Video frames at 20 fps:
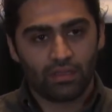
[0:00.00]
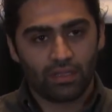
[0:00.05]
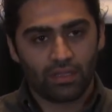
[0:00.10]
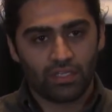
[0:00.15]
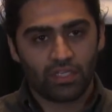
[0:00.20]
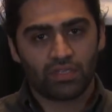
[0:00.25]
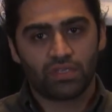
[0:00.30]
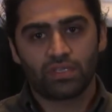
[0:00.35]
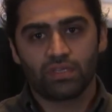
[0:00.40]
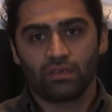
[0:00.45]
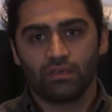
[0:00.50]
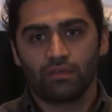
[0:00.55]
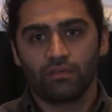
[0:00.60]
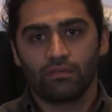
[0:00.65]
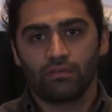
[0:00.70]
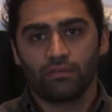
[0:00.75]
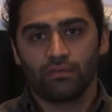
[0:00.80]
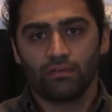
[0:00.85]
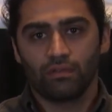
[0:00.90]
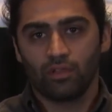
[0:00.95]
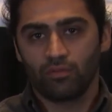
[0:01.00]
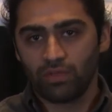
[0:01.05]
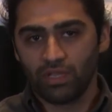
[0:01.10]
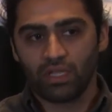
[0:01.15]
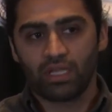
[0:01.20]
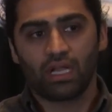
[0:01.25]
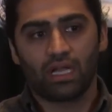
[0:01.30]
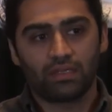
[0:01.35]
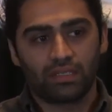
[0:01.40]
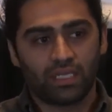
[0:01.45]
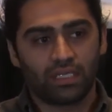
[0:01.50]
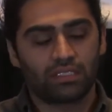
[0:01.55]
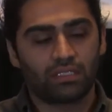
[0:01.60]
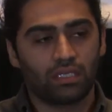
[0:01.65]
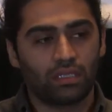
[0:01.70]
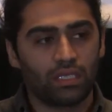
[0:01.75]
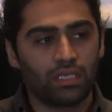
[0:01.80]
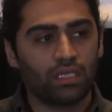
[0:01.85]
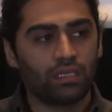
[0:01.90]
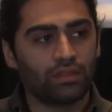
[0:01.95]
just a little bit of context
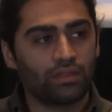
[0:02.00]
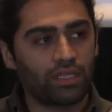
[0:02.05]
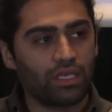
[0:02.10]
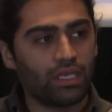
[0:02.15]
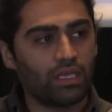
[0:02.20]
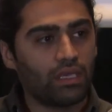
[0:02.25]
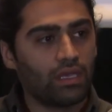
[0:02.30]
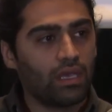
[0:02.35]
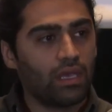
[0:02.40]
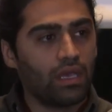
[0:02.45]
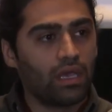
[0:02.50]
on the ELD.